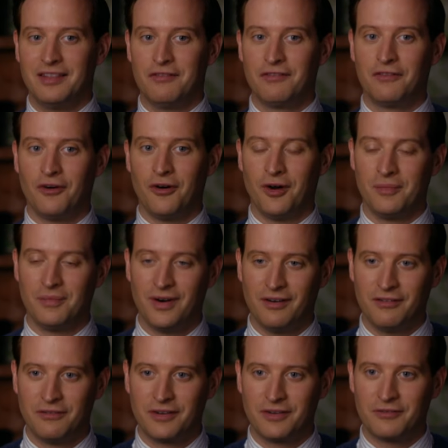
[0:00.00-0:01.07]
the form
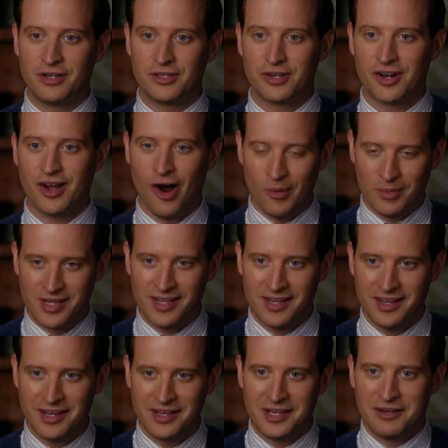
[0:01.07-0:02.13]
of Richard Carmody
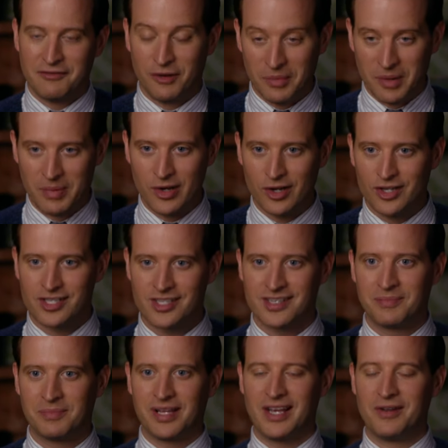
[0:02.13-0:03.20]
from the
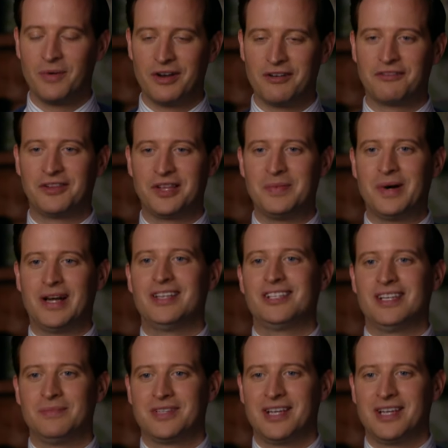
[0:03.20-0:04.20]
books, played wonderfully by James